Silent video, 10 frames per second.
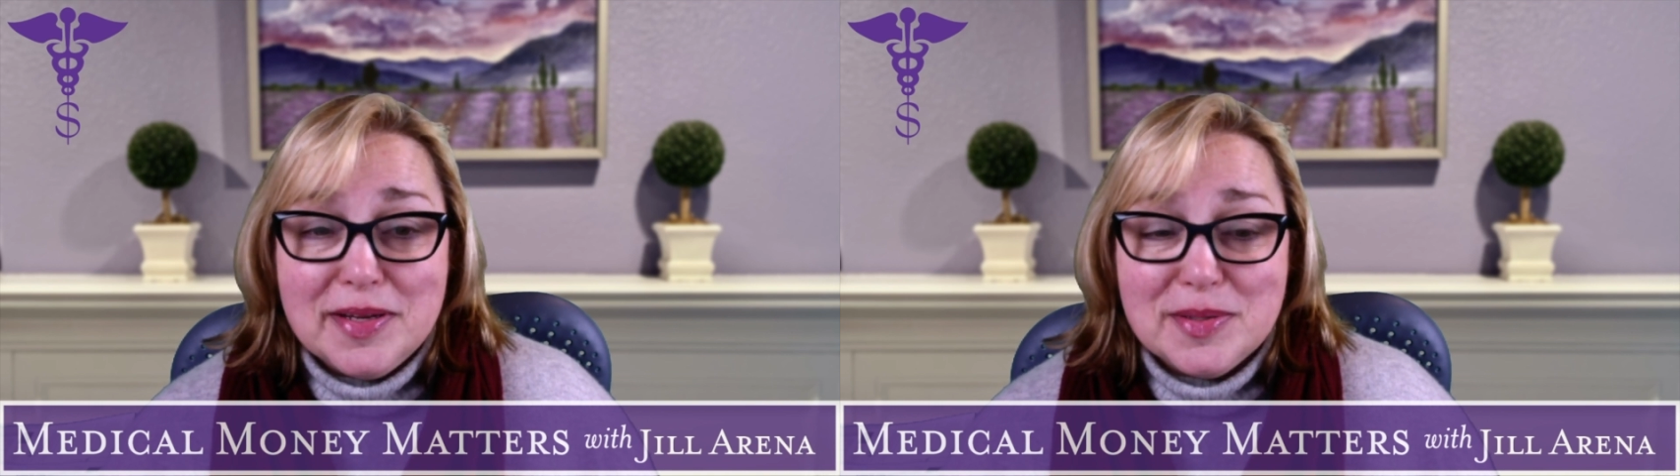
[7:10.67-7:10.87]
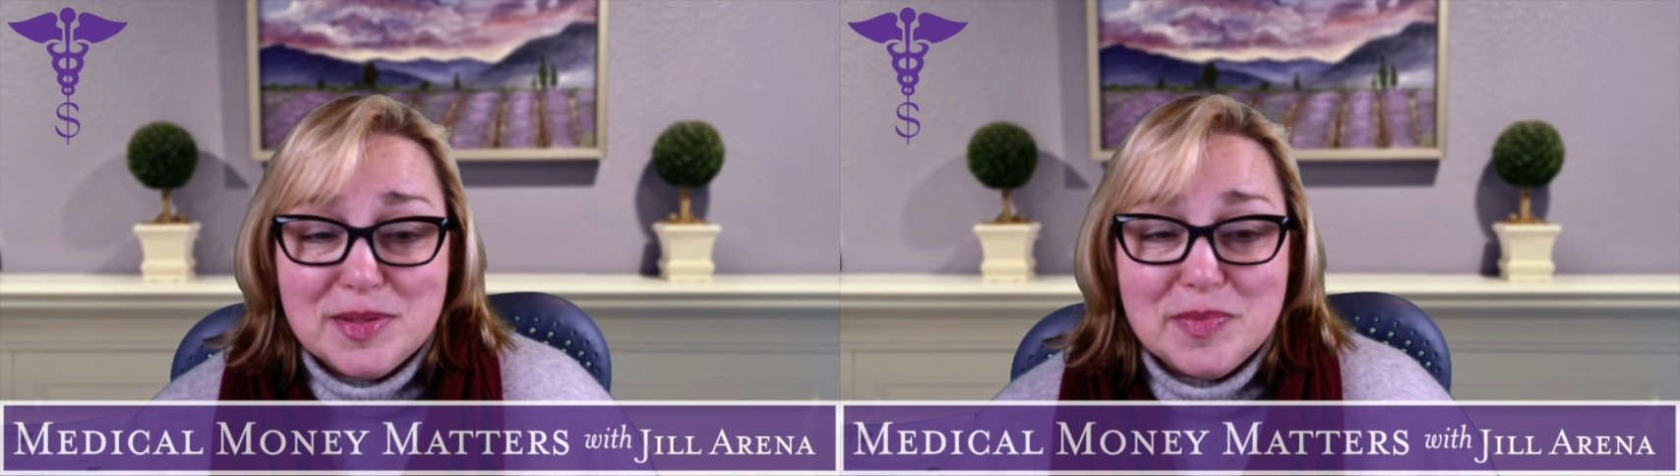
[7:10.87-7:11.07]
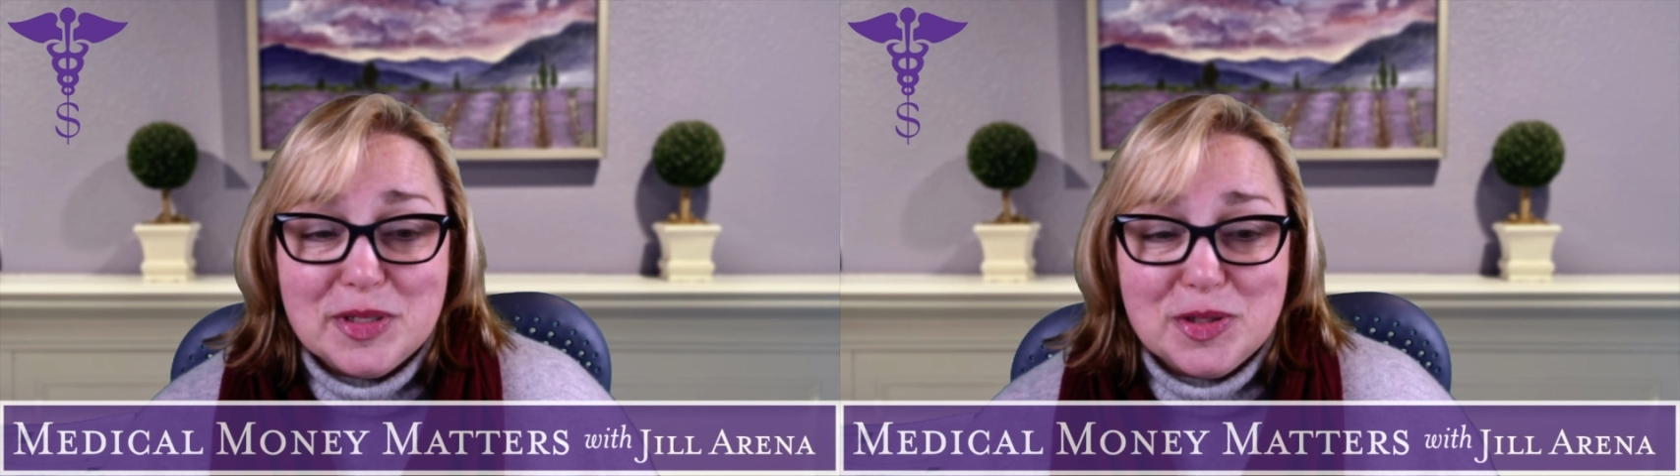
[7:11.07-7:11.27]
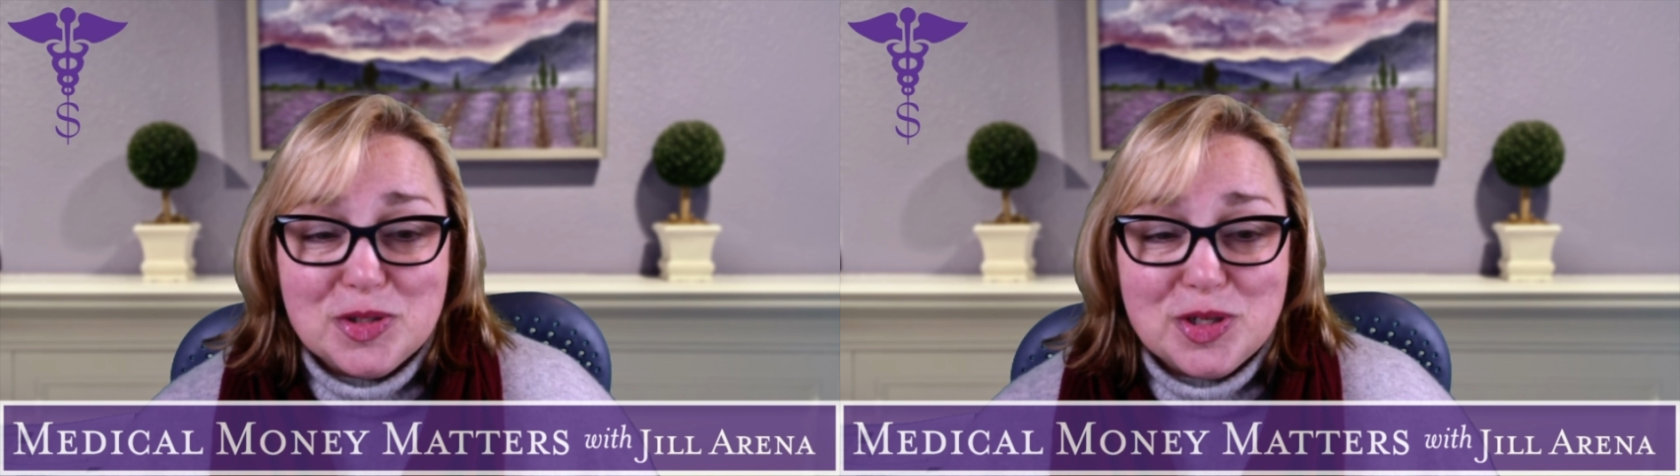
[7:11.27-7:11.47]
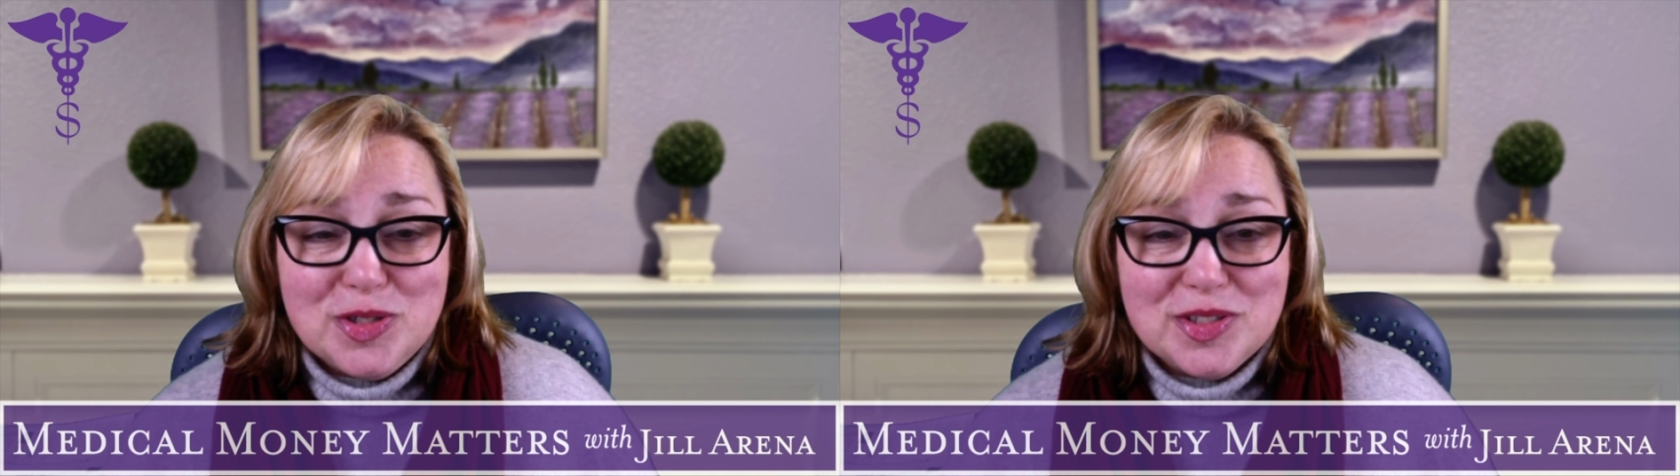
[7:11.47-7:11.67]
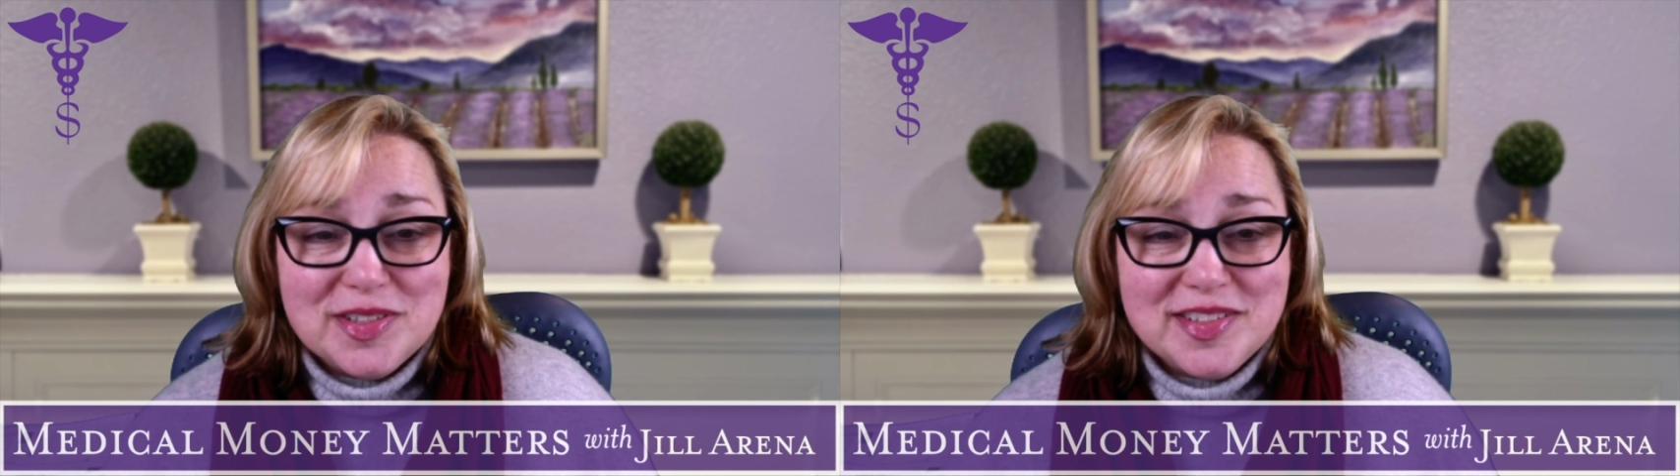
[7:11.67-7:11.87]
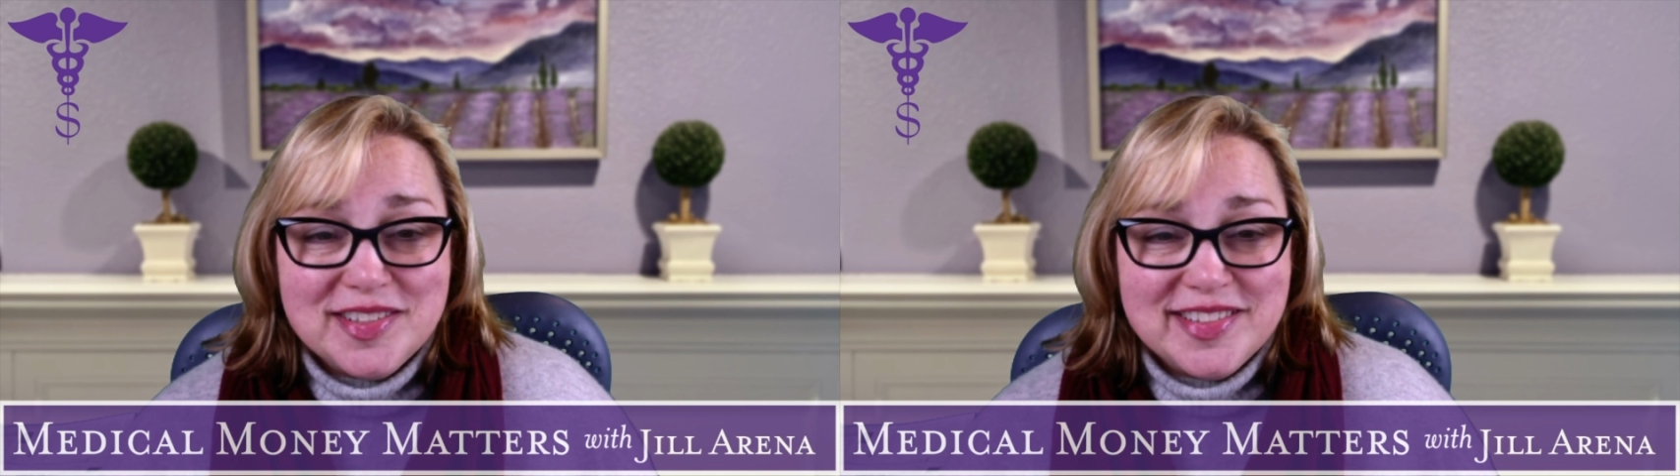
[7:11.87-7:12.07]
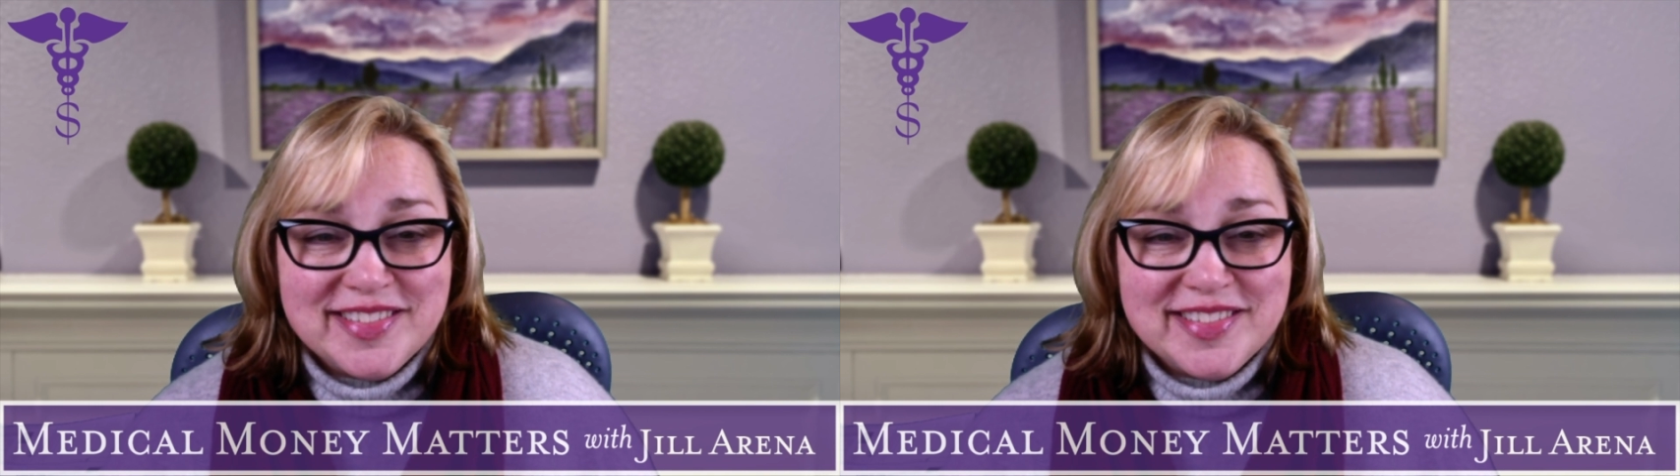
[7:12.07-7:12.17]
and submit your charges.